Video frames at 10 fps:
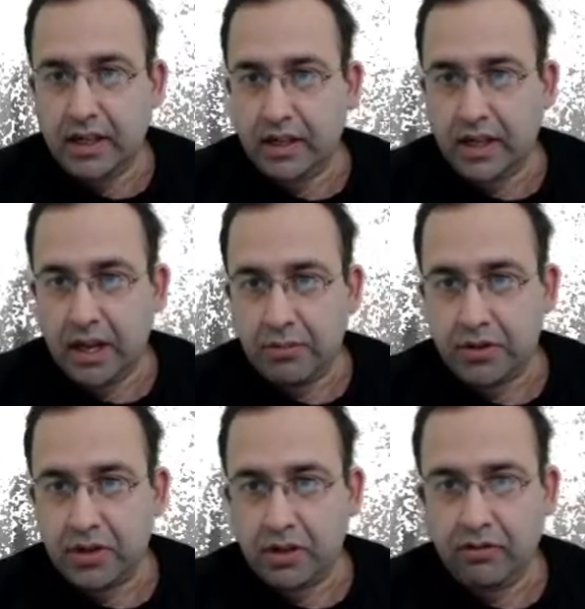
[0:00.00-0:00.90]
D ten
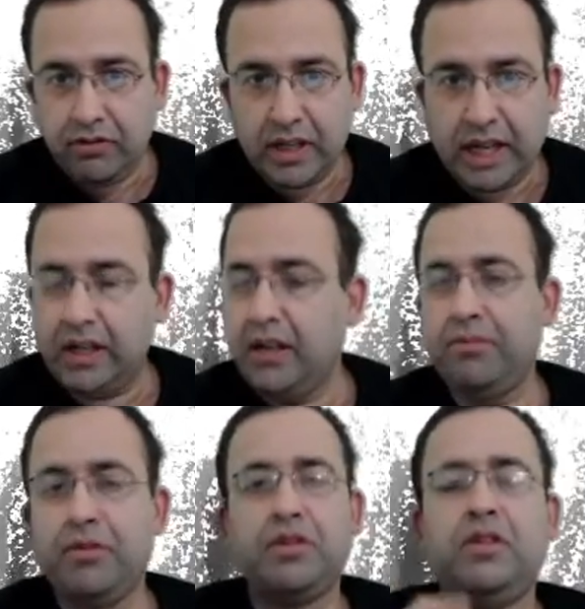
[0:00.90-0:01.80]
positive, nineteen
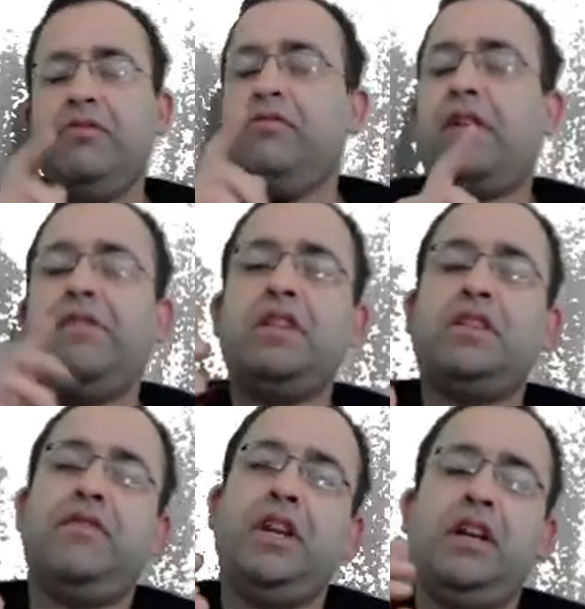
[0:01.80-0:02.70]
positive, one
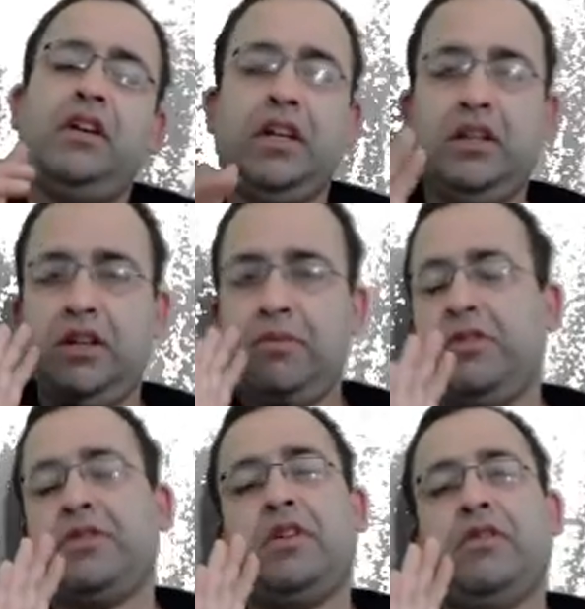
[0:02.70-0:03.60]
seventeen and thirty-three
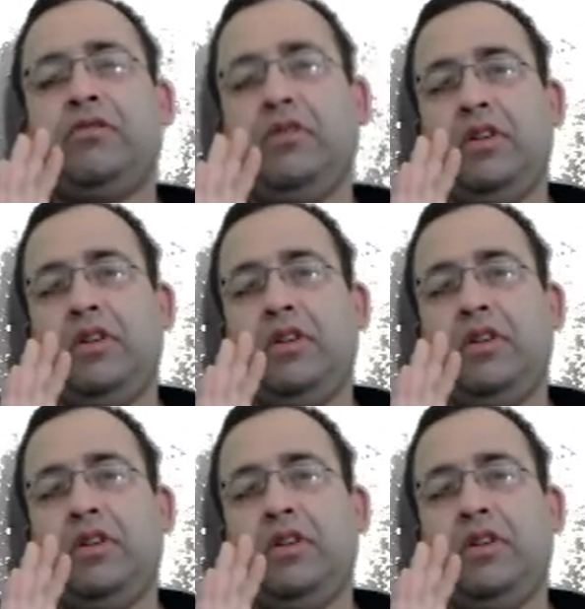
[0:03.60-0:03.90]
positive.